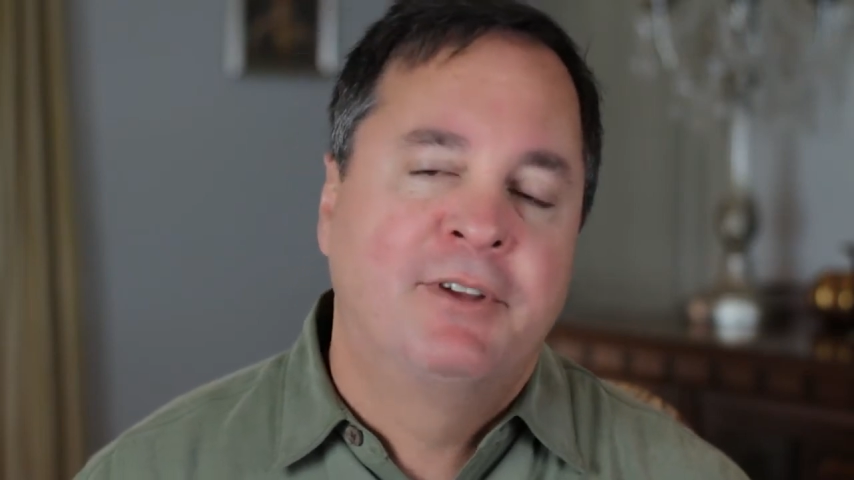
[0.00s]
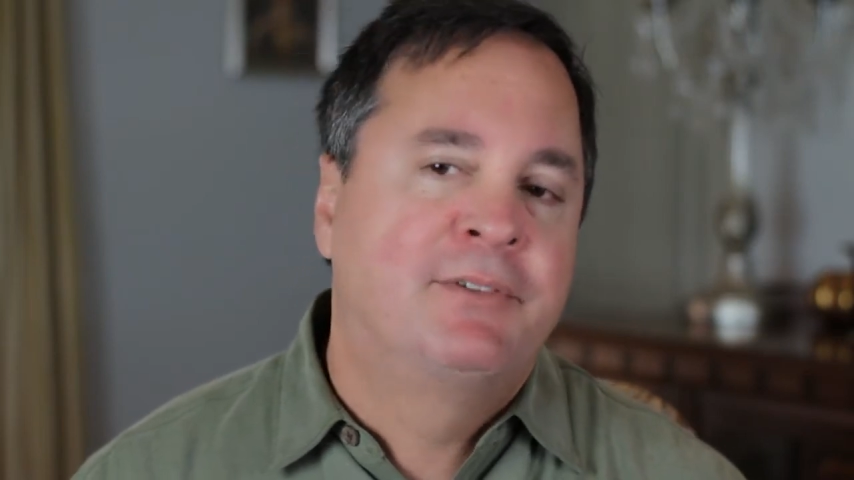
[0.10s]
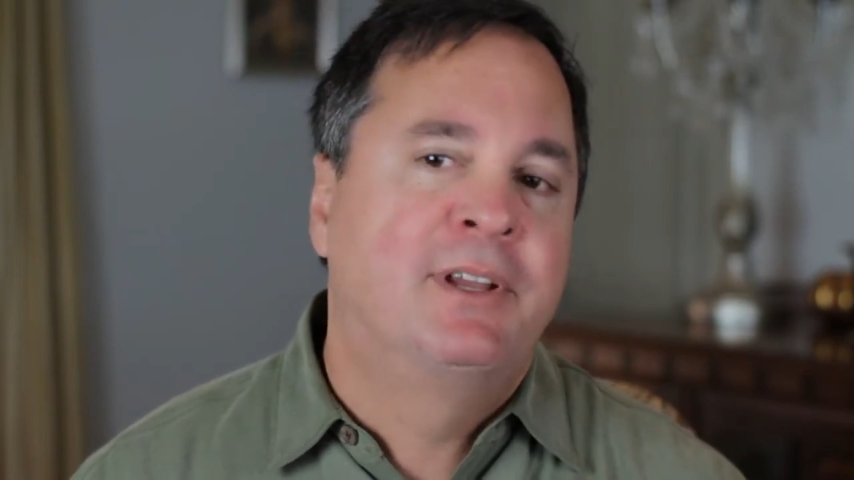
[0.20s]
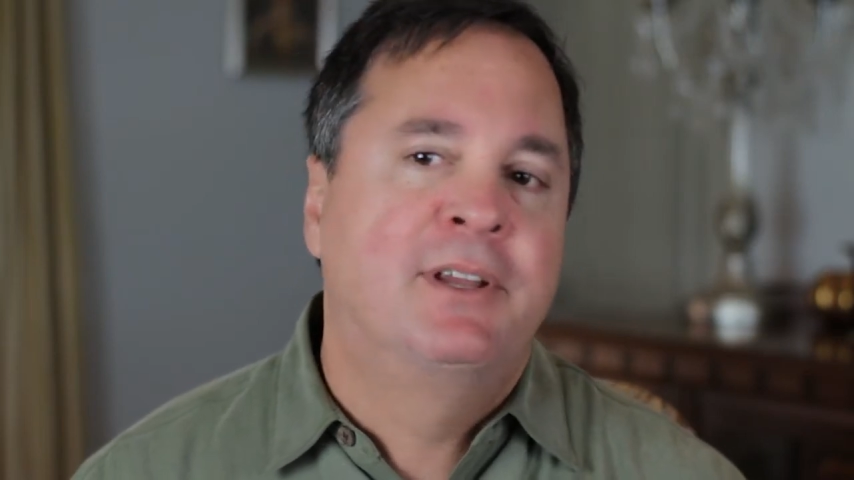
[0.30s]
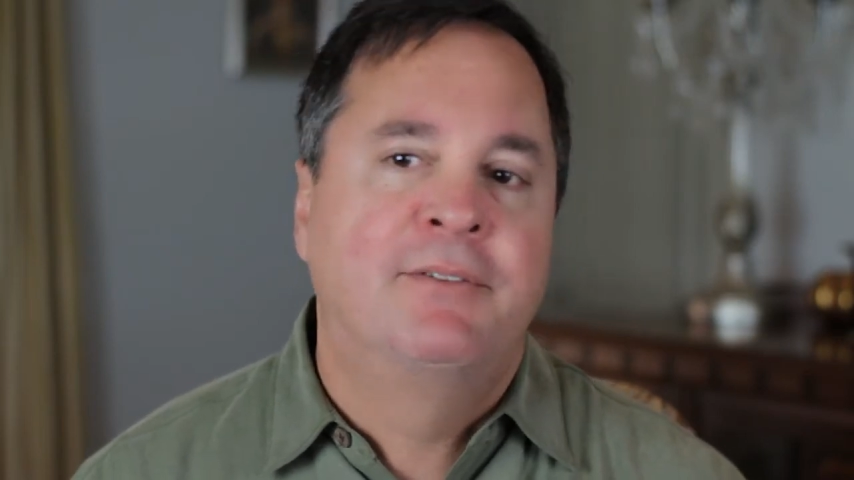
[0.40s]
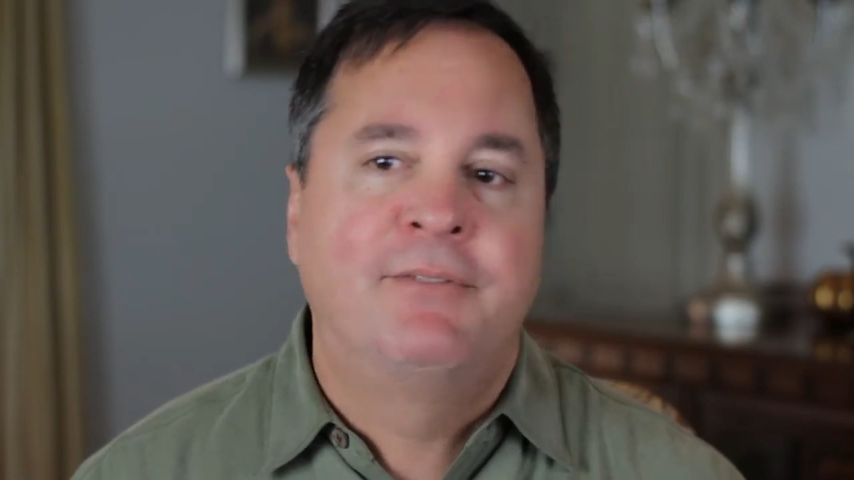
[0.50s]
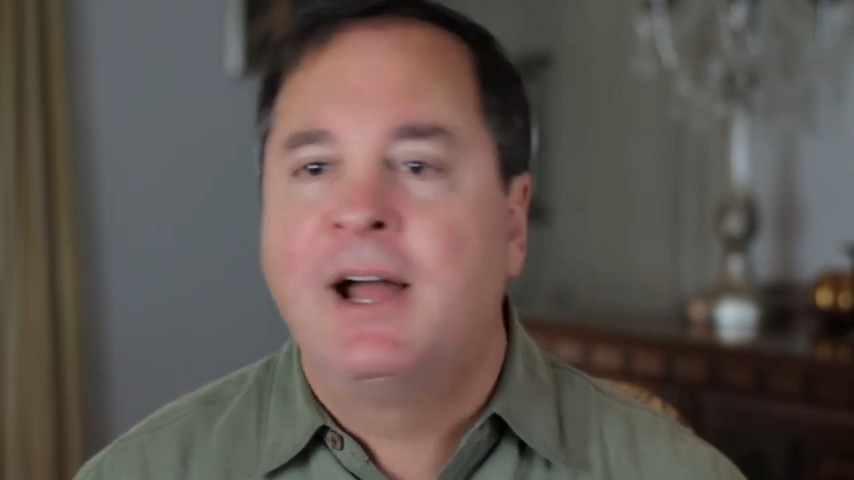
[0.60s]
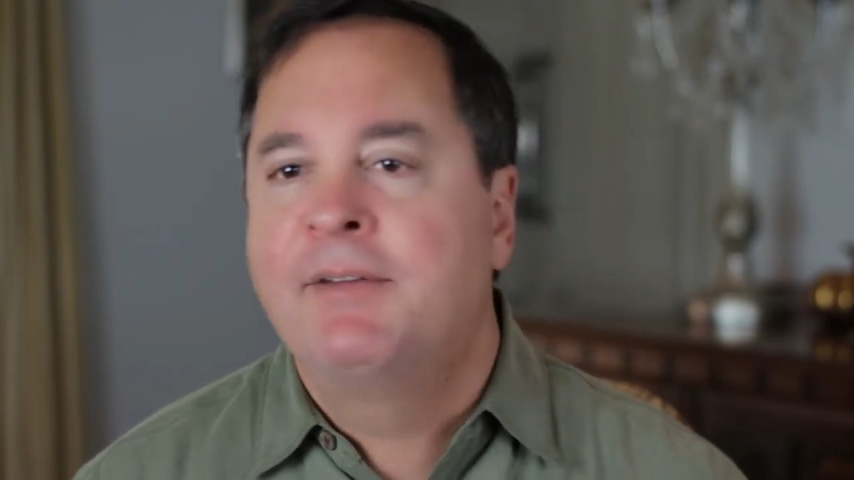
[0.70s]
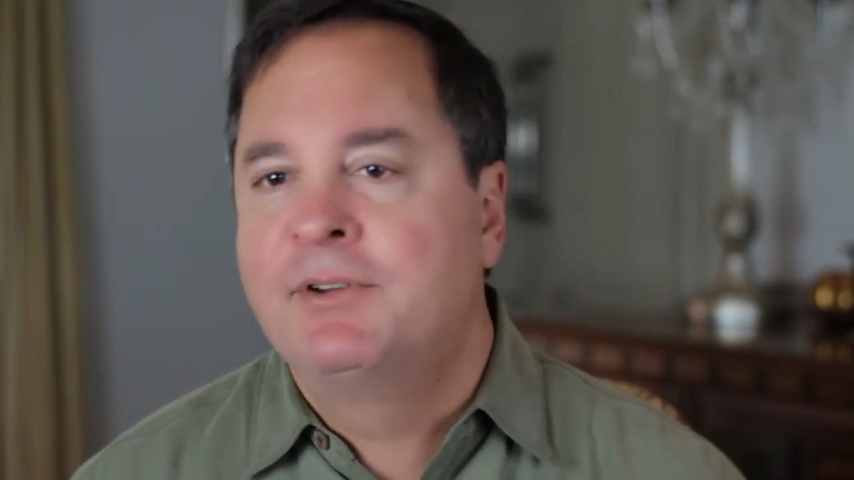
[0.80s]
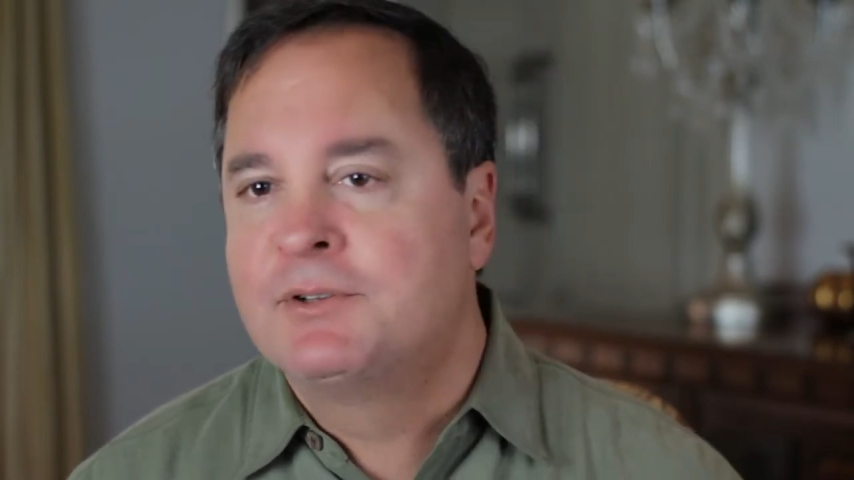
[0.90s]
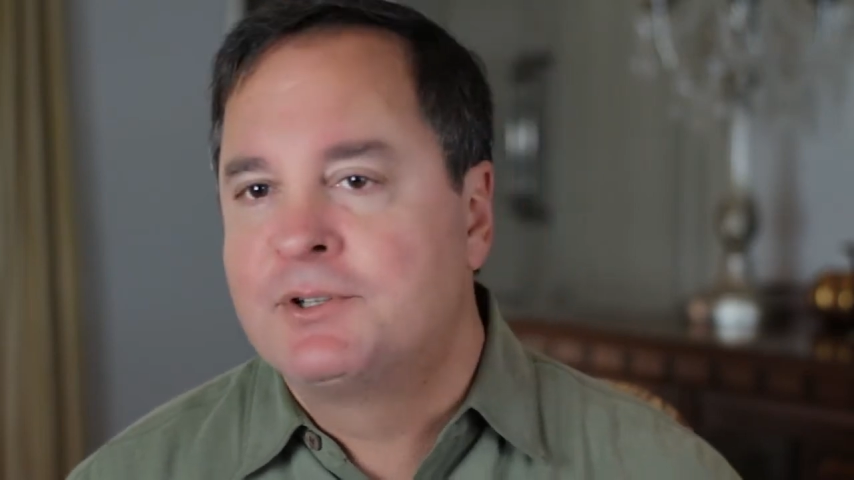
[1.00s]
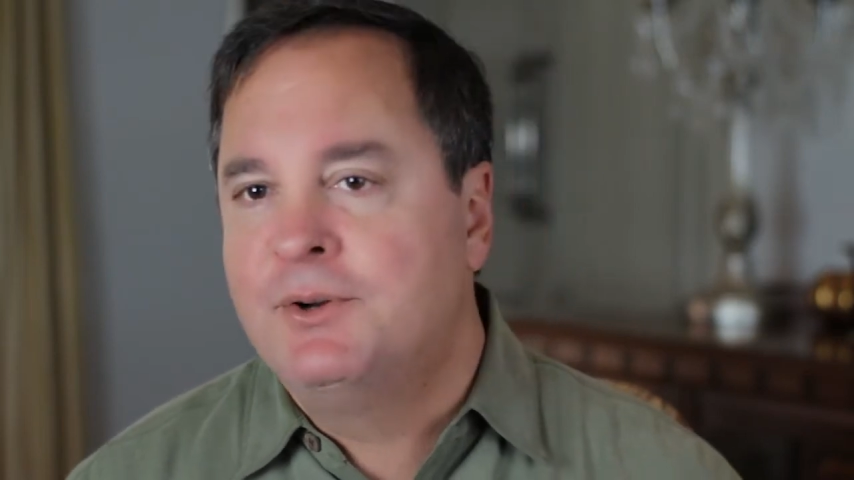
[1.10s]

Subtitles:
55 years